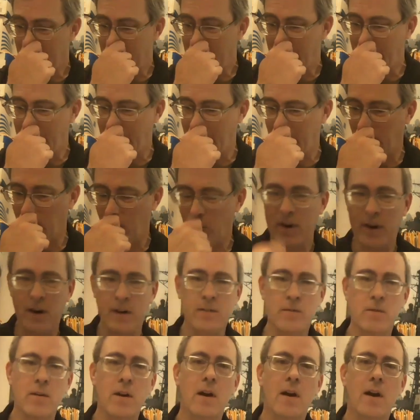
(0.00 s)
And
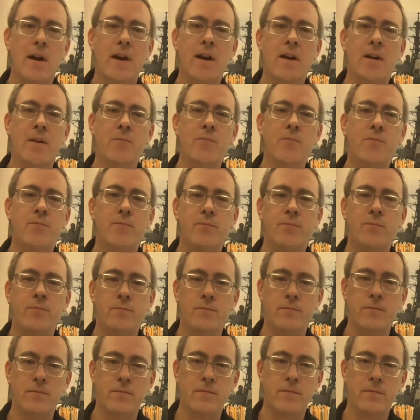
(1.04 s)
when I
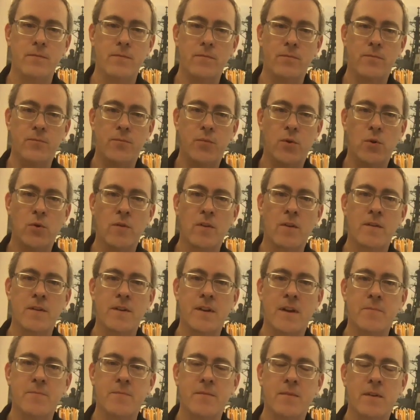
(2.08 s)
pull our
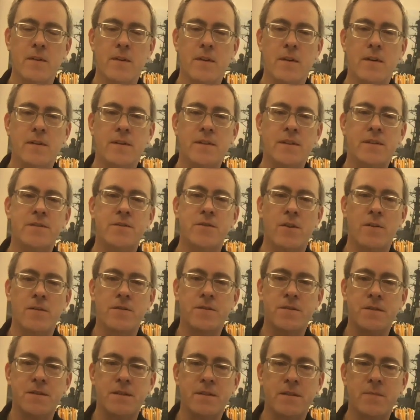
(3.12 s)

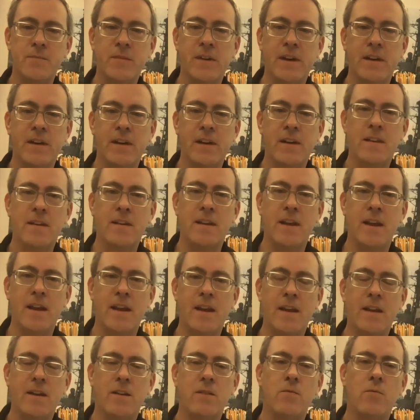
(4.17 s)
discharges at the beginning of the
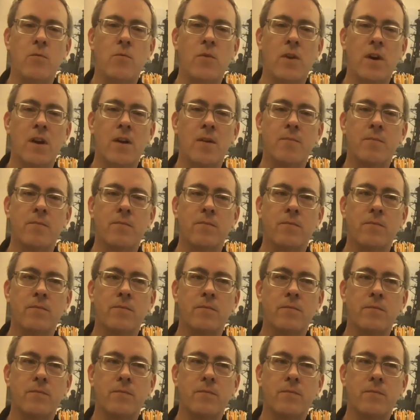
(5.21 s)
day, when I'm